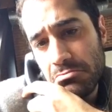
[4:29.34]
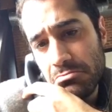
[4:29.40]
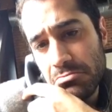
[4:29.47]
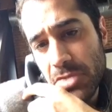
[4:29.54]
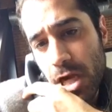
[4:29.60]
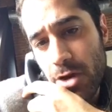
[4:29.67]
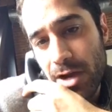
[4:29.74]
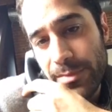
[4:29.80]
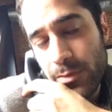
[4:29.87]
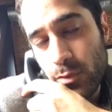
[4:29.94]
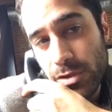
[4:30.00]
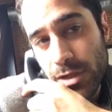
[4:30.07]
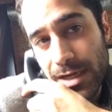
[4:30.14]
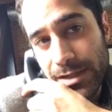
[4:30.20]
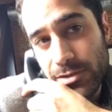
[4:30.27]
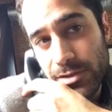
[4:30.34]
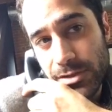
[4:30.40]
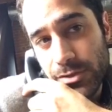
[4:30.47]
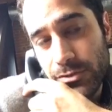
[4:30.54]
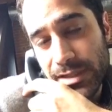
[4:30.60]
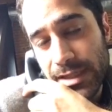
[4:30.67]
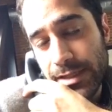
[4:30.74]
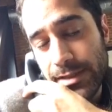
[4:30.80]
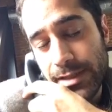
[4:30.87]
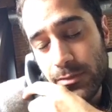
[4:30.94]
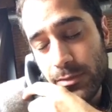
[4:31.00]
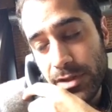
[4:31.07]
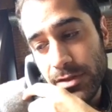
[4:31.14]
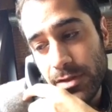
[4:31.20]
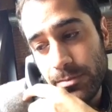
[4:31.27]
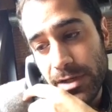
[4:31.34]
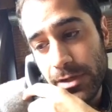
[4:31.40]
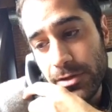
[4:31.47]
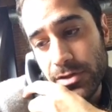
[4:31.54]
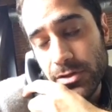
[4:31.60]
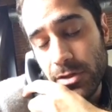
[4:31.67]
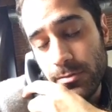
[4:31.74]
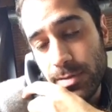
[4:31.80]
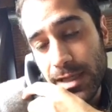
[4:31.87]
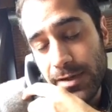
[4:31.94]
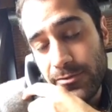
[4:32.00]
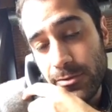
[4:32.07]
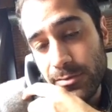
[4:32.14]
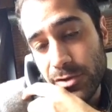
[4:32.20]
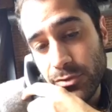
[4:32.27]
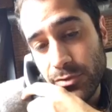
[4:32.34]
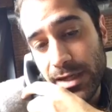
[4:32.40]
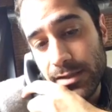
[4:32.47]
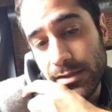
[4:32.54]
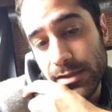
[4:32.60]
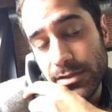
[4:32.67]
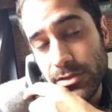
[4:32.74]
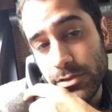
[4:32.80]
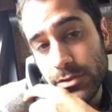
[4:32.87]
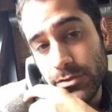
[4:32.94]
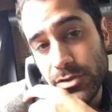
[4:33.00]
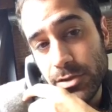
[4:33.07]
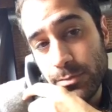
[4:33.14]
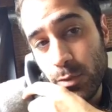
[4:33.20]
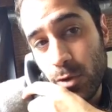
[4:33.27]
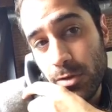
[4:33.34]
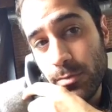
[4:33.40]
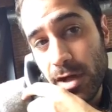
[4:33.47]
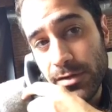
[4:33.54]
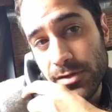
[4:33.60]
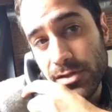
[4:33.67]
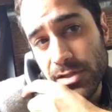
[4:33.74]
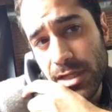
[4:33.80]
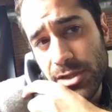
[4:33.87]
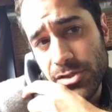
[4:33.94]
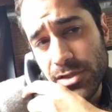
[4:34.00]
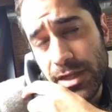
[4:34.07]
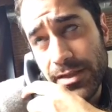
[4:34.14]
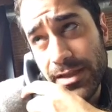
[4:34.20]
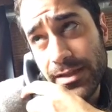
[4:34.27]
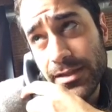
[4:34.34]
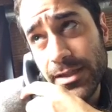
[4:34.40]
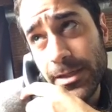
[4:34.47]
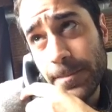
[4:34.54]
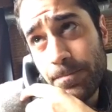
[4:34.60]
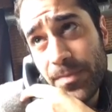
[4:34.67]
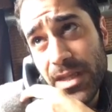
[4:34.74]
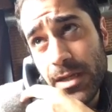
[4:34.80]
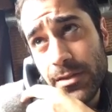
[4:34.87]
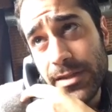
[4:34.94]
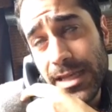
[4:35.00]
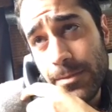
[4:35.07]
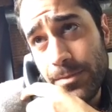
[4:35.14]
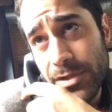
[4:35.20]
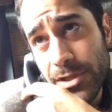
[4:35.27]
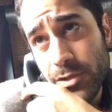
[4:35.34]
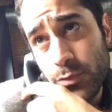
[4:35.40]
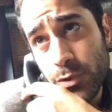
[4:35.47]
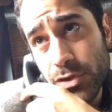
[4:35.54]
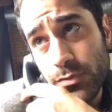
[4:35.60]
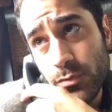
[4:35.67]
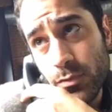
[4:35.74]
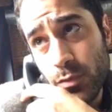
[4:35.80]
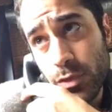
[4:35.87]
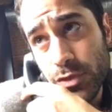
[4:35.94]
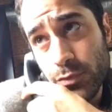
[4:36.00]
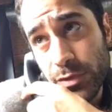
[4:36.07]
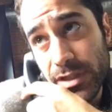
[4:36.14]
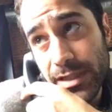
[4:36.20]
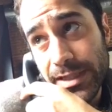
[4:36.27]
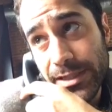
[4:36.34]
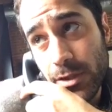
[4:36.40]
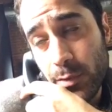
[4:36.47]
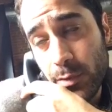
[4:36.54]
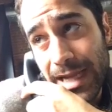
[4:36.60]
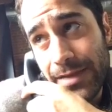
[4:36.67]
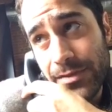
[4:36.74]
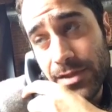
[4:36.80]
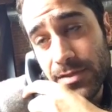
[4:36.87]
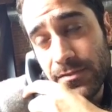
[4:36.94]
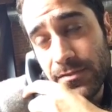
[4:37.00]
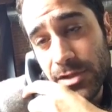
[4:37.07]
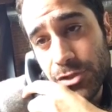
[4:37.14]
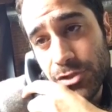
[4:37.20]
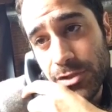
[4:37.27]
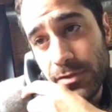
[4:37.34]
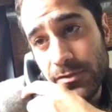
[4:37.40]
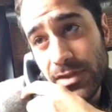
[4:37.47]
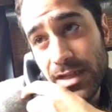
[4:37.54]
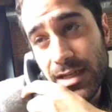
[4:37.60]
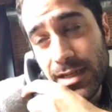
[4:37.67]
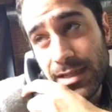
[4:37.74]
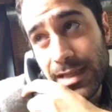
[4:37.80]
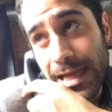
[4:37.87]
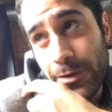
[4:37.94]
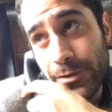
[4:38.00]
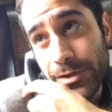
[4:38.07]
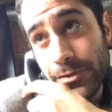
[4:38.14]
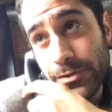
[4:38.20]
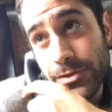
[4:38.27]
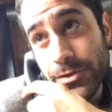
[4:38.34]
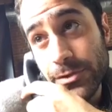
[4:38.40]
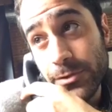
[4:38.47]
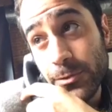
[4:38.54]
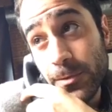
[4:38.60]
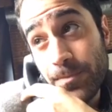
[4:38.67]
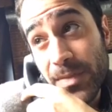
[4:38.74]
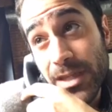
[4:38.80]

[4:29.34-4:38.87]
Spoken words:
No, I mean, we're not actually doing anything within the Periscope platform directly to support monetization. I think the impetus was really, we had this vision of allowing you to